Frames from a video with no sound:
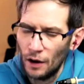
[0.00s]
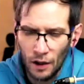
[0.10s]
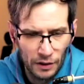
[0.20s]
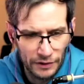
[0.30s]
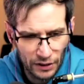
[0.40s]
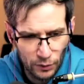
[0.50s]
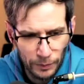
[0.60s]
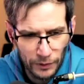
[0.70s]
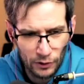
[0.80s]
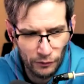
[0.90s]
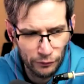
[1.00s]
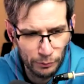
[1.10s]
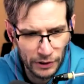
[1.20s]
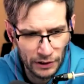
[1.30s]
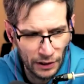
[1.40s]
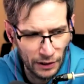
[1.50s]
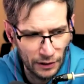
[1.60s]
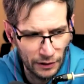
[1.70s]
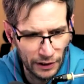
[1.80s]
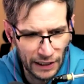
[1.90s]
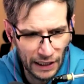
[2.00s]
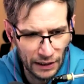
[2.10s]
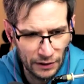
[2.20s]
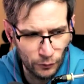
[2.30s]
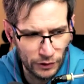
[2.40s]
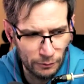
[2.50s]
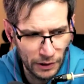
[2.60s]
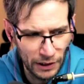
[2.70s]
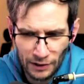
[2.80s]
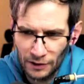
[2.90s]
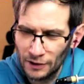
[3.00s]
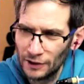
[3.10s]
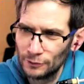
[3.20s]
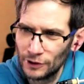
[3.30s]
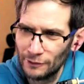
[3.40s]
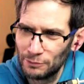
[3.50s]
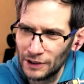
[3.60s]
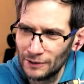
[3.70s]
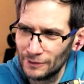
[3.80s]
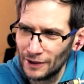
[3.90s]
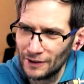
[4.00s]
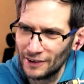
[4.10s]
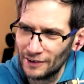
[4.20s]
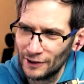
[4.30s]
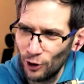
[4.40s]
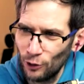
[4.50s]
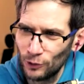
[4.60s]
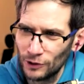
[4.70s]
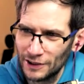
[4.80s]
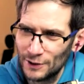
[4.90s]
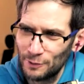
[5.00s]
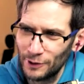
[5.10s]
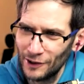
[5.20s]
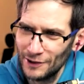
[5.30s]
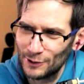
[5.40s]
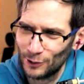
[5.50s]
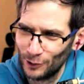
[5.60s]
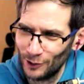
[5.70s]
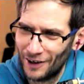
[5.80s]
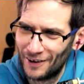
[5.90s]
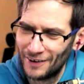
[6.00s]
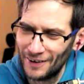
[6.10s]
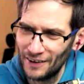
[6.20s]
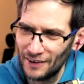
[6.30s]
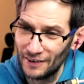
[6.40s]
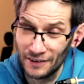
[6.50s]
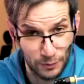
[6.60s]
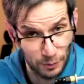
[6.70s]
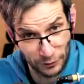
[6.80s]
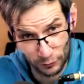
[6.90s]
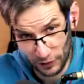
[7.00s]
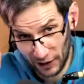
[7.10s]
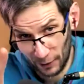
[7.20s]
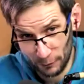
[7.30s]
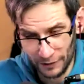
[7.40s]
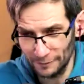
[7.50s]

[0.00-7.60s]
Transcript: Thank you, Pirio, for being again with me. It would have been an awkward experience to speak to the camera.